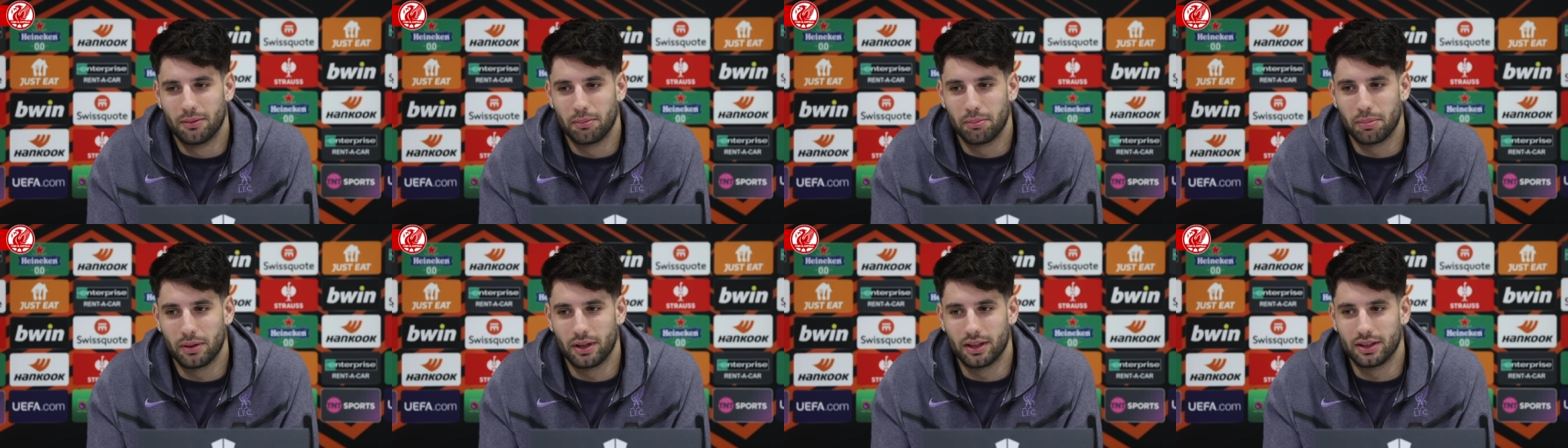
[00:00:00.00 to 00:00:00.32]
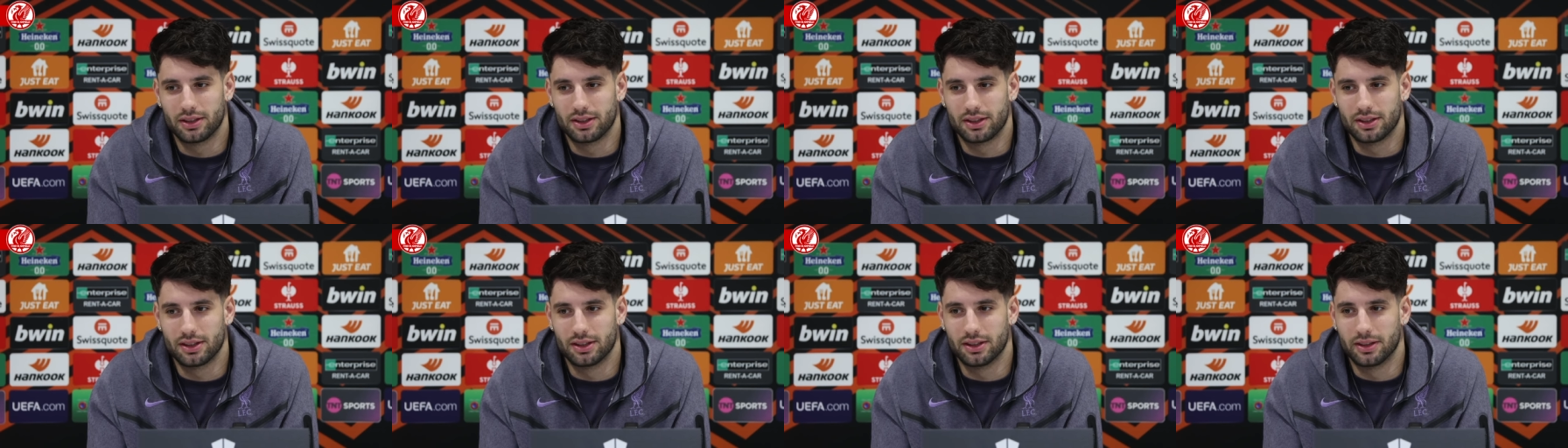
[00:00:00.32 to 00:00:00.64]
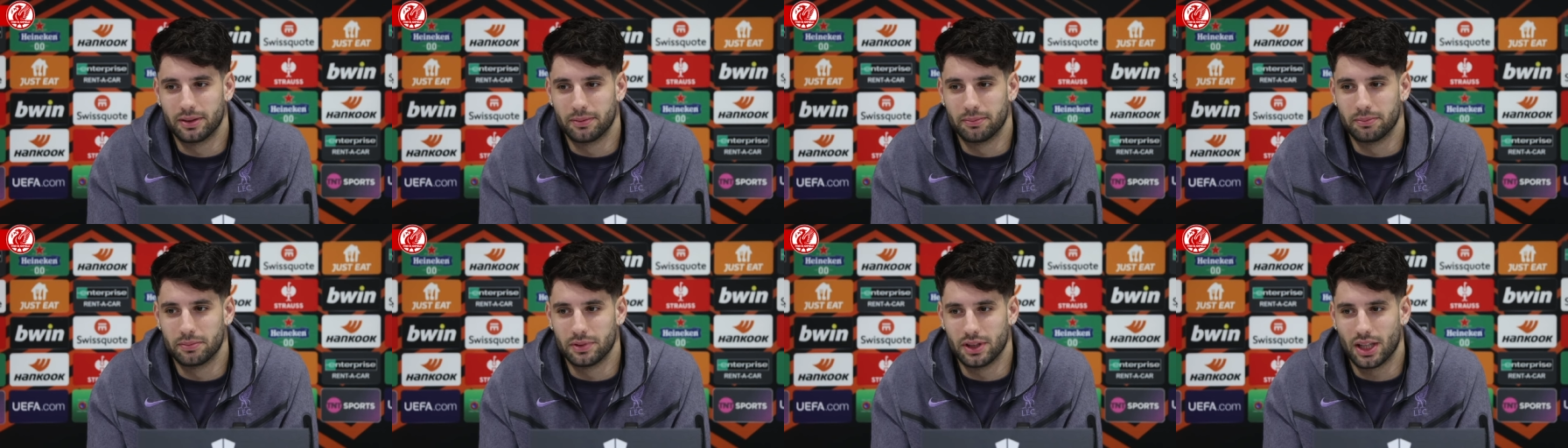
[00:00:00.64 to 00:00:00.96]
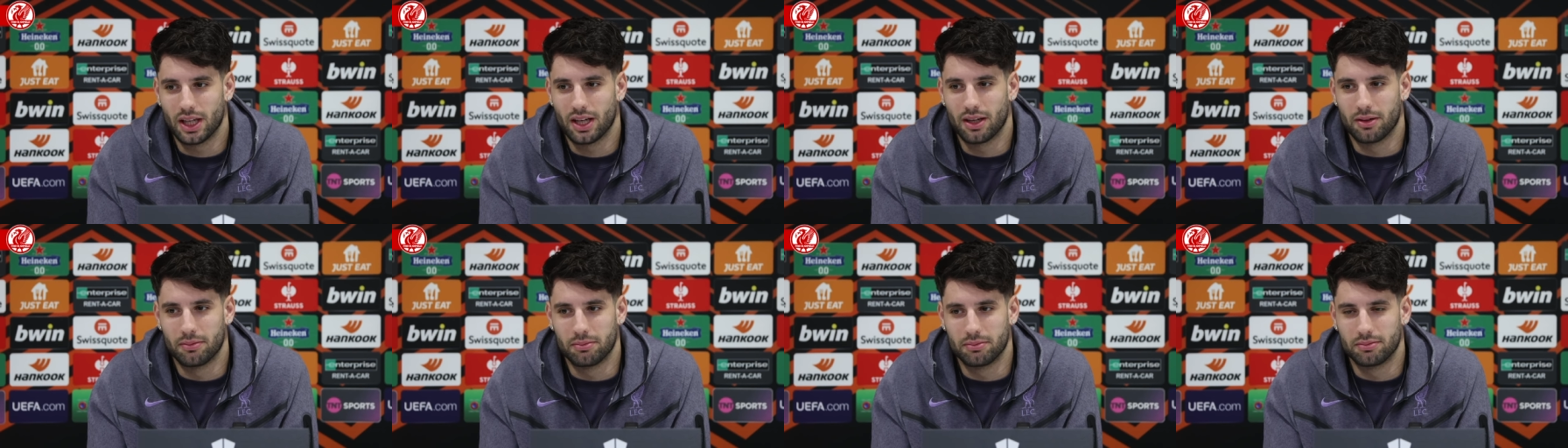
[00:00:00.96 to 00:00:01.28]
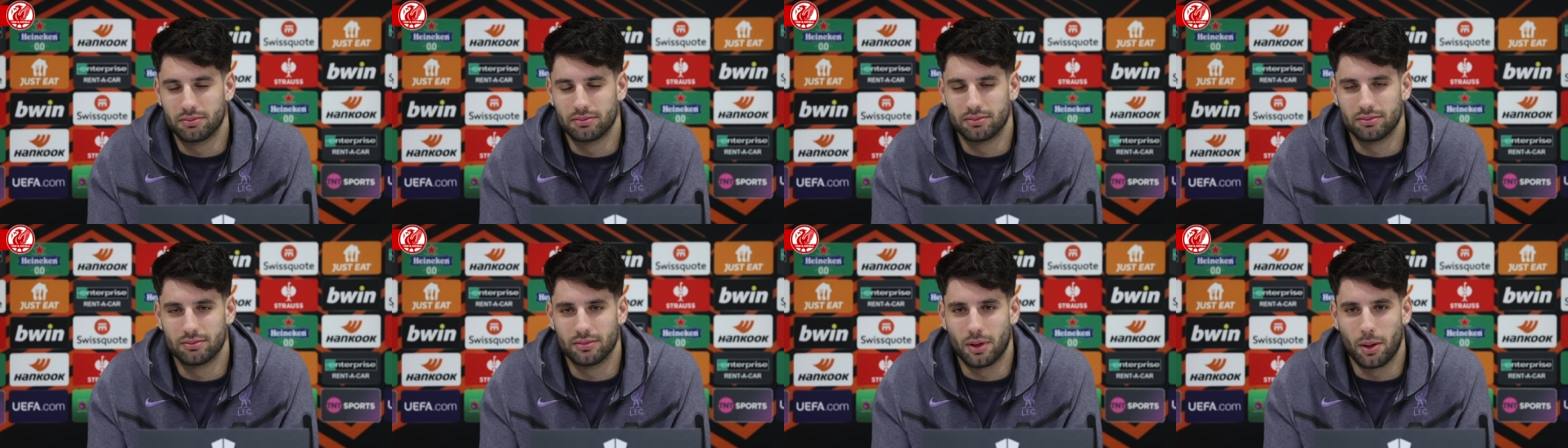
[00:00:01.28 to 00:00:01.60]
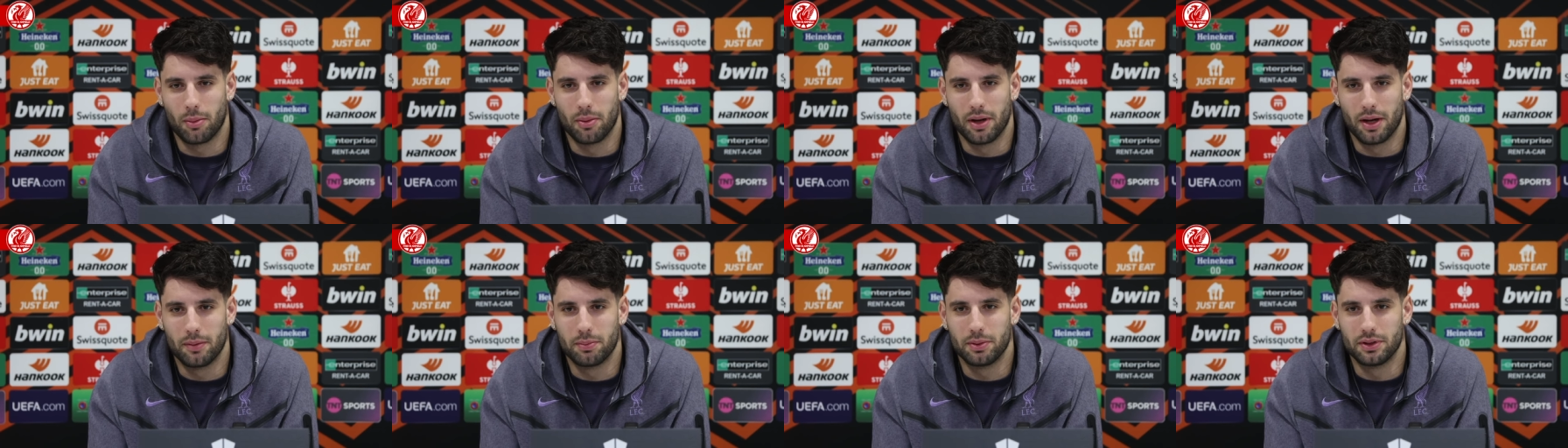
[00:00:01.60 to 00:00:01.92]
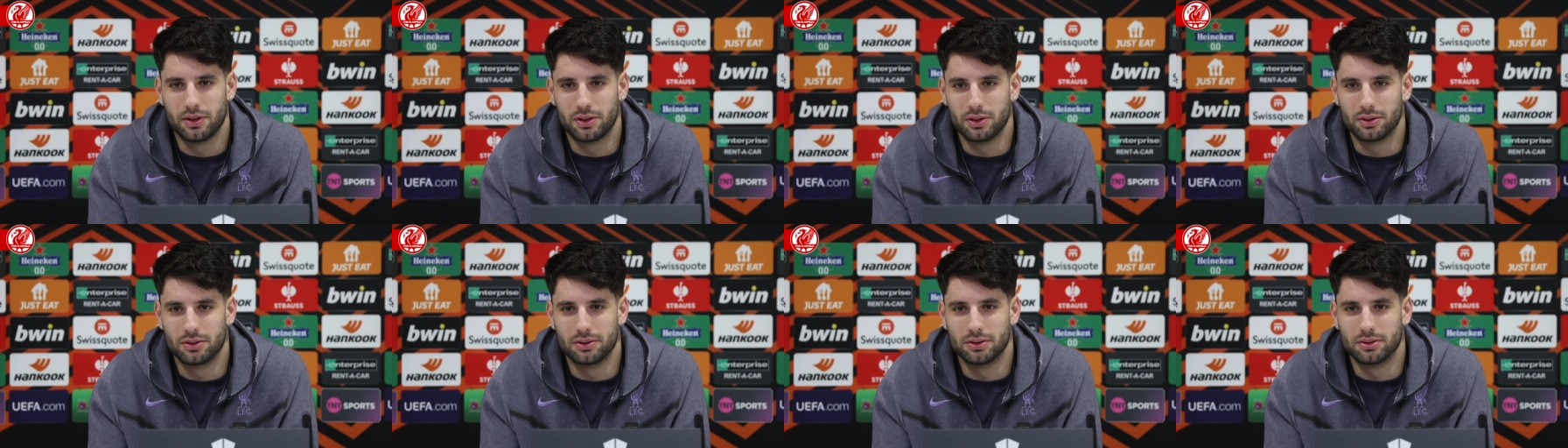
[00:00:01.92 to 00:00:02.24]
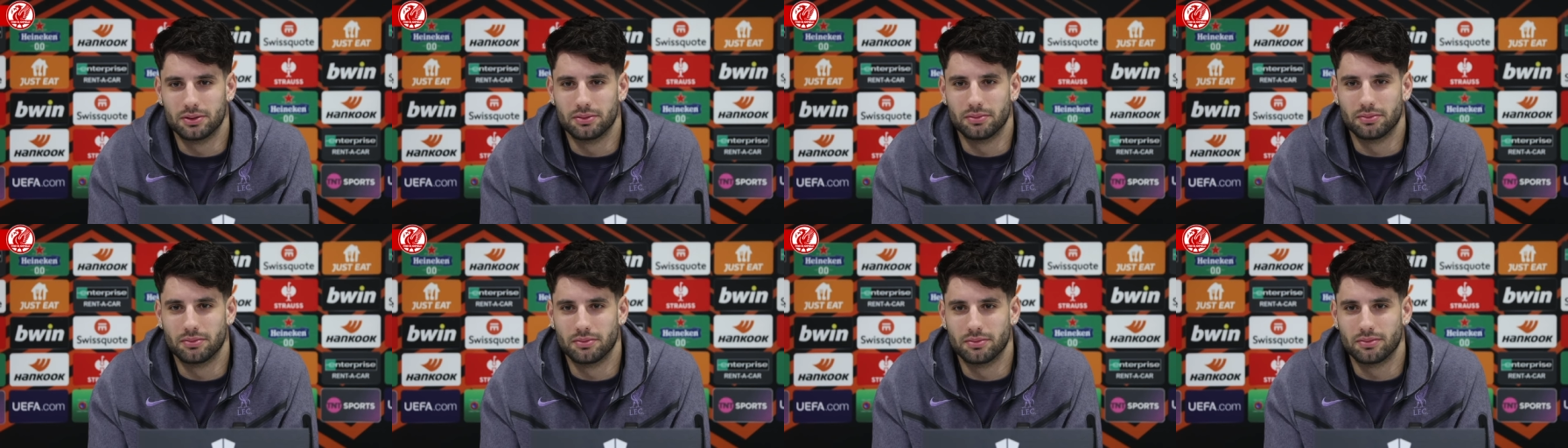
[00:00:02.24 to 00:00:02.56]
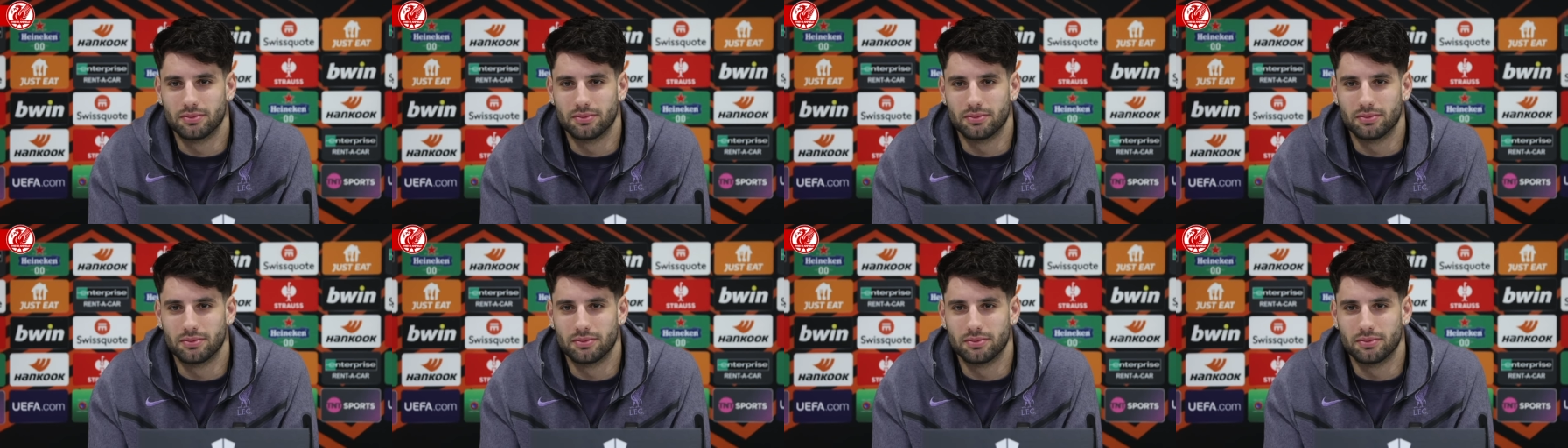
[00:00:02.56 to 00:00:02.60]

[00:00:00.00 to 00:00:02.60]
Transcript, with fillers: But um, yeah, I'm happy to